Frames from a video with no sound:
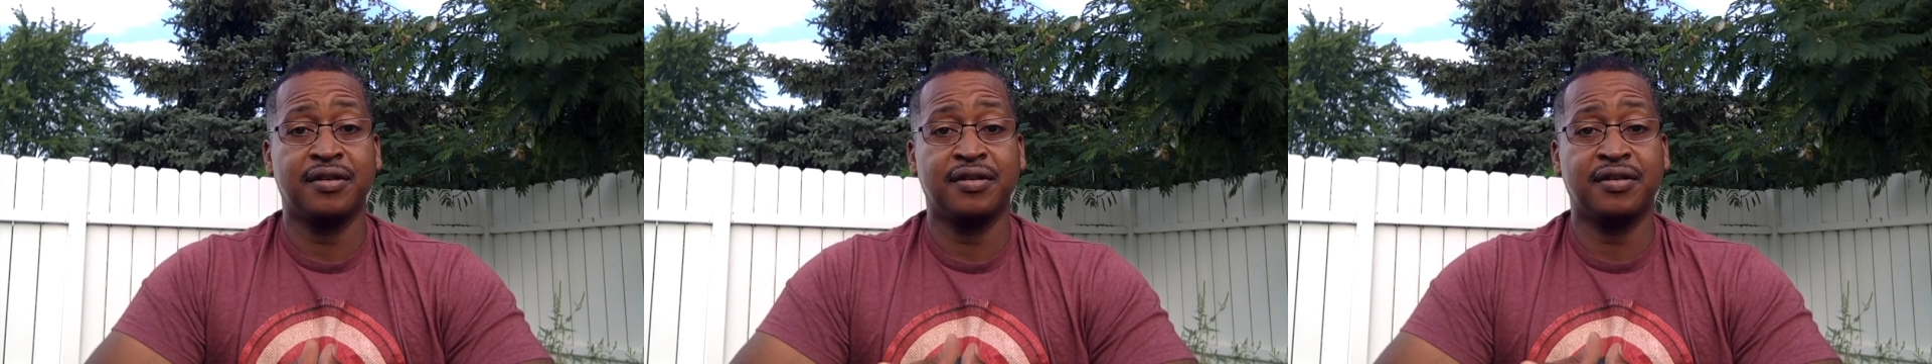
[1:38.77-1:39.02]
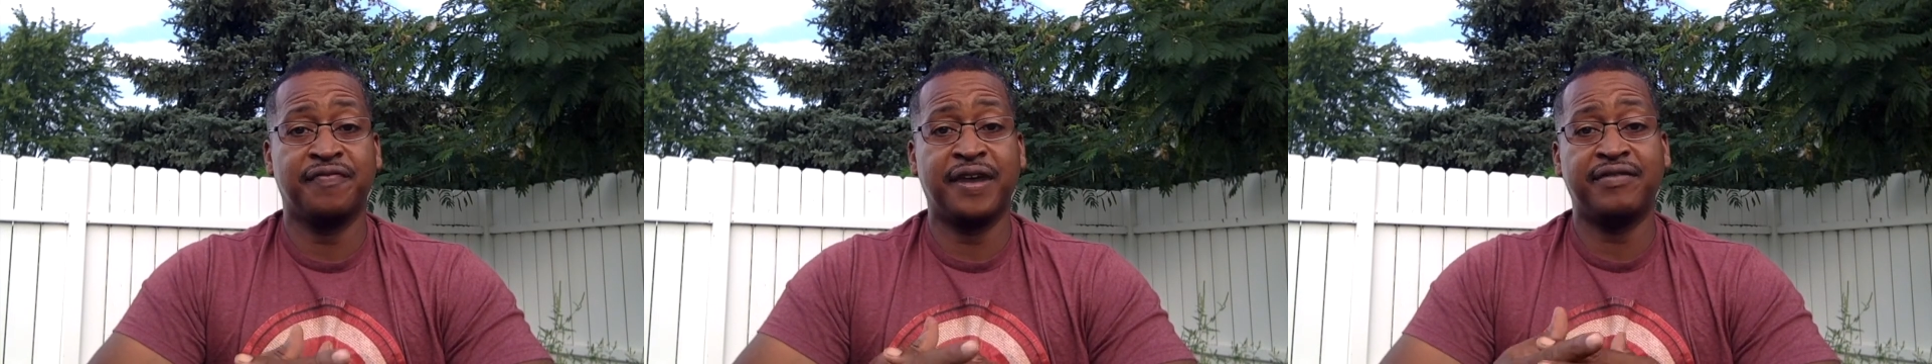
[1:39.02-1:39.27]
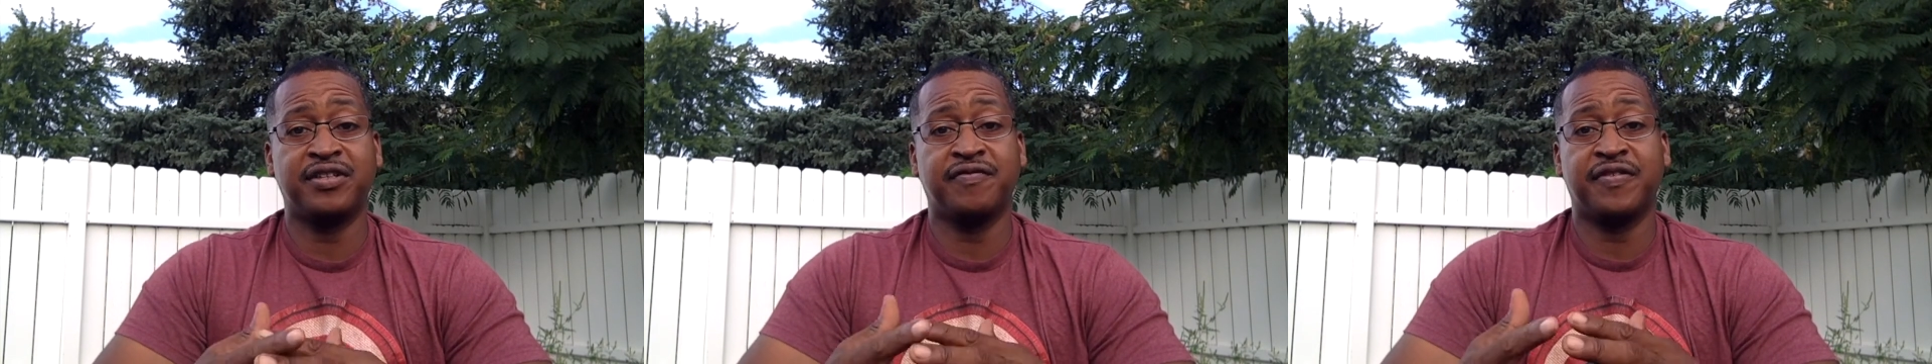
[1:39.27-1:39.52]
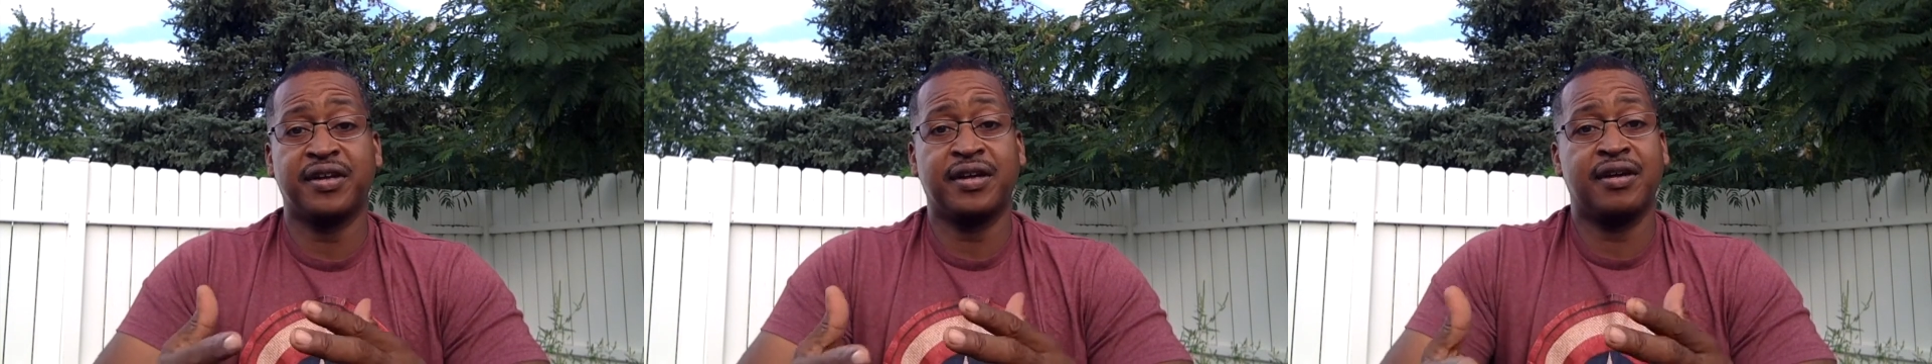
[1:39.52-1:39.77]
The faith to
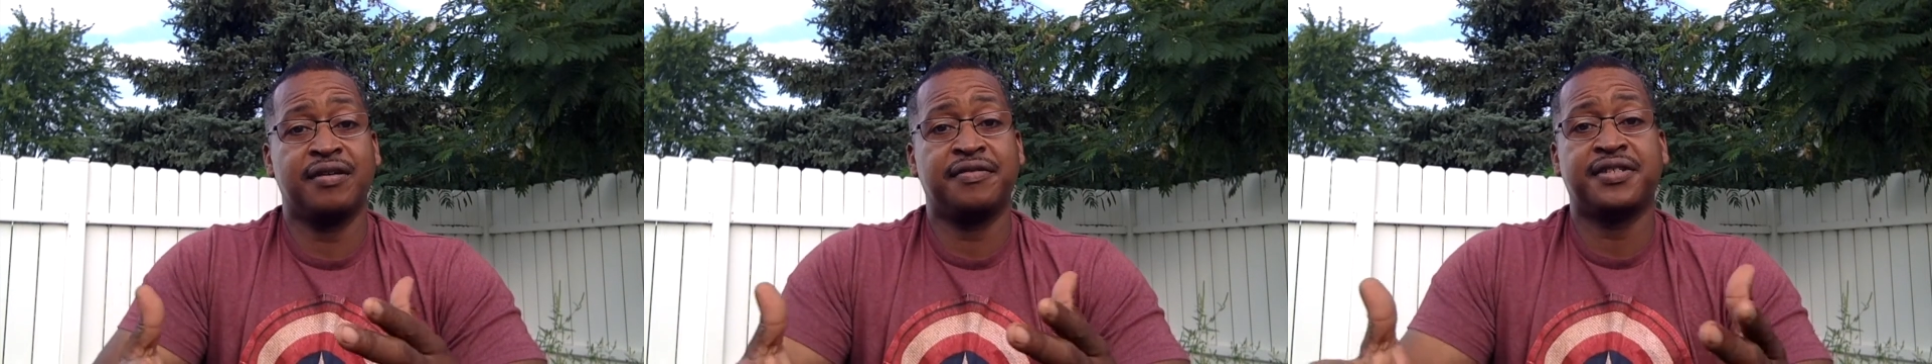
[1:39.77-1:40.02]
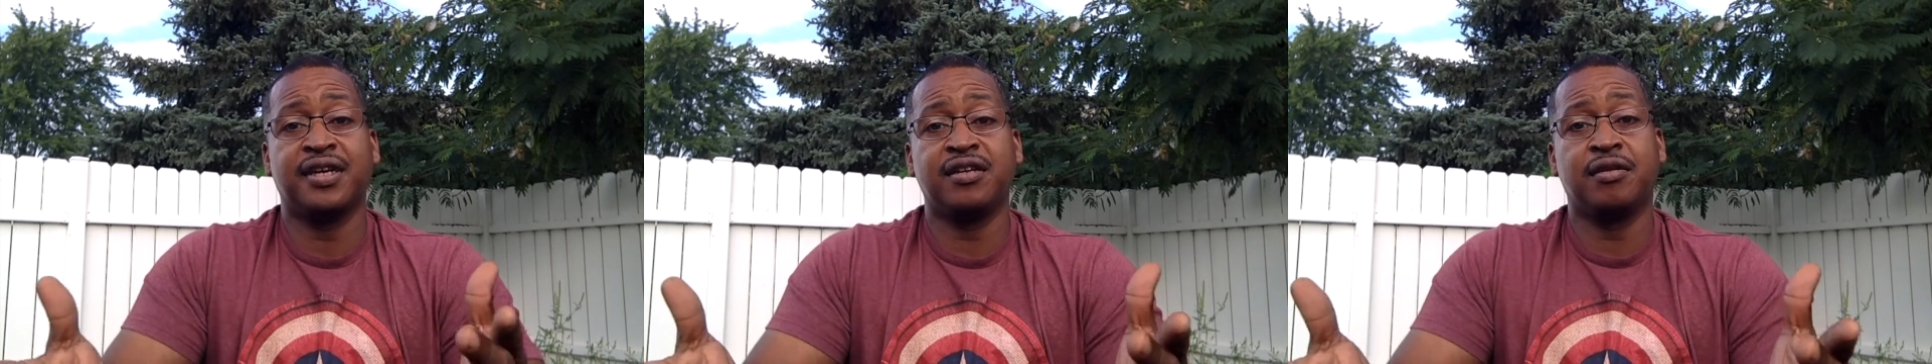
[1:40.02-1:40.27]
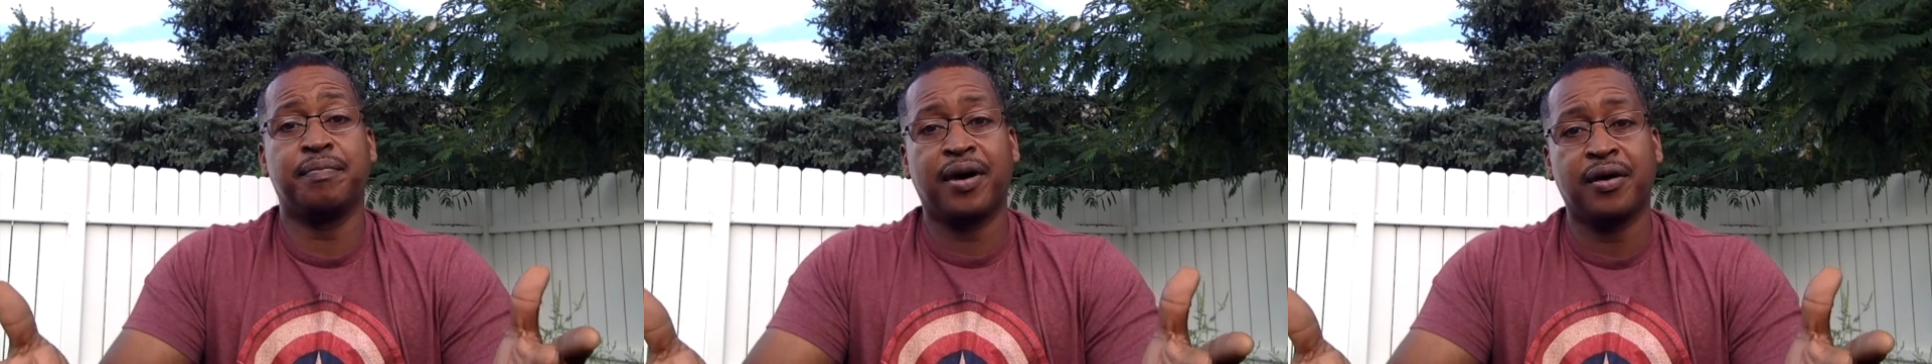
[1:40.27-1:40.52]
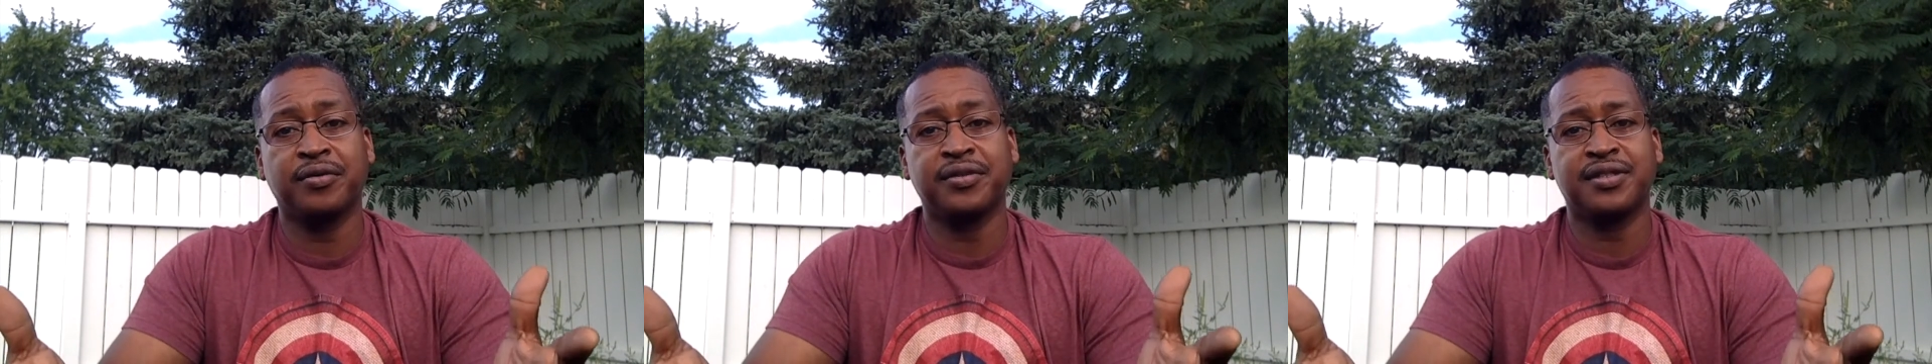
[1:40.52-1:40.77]
forgive, say, your
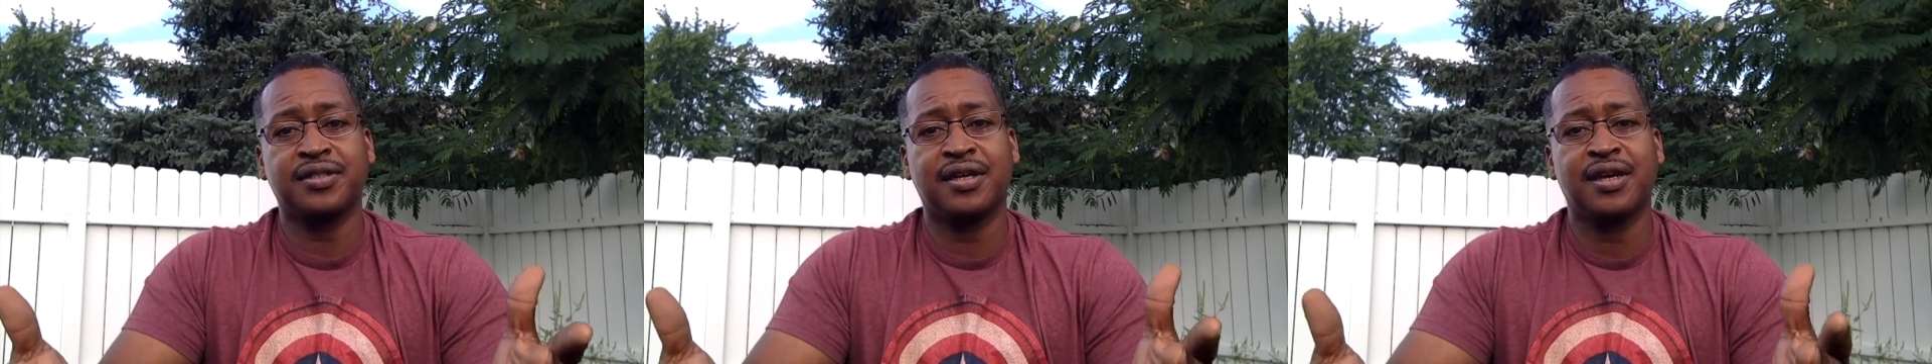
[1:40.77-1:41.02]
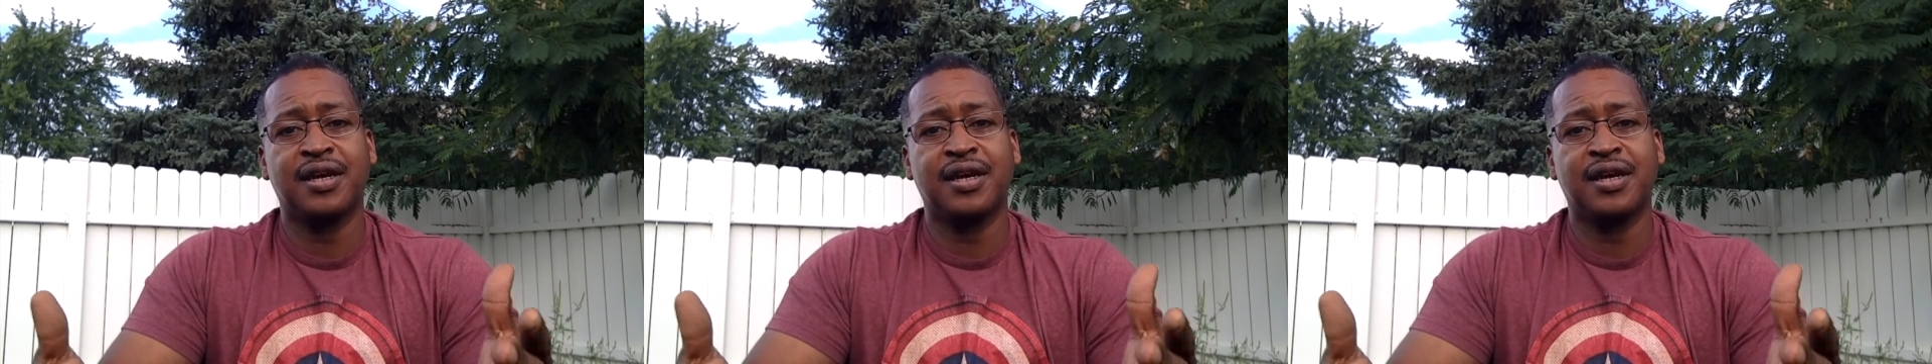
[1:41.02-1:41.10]
boss.